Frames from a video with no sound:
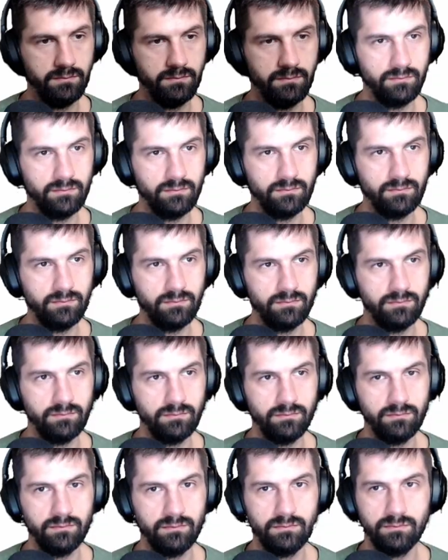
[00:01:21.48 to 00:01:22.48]

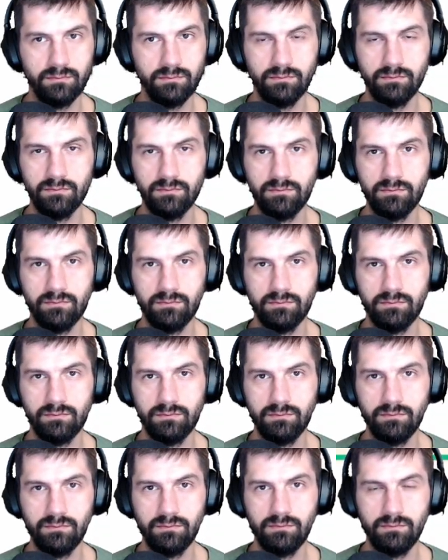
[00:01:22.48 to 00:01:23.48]

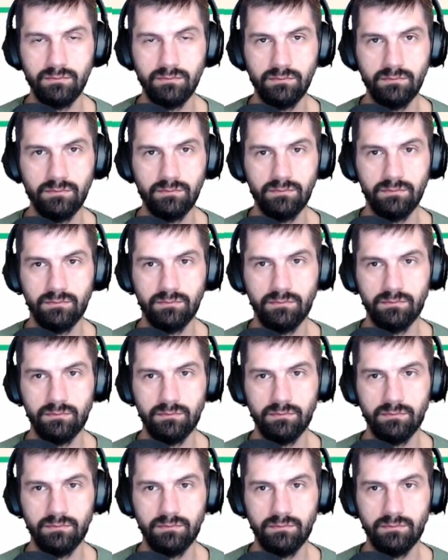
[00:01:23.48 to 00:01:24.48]

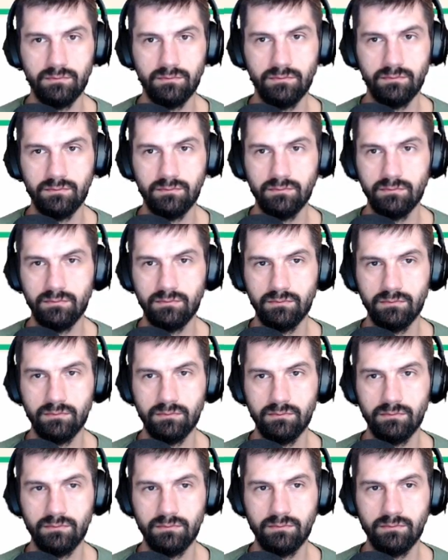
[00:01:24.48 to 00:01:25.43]
(no one is talking)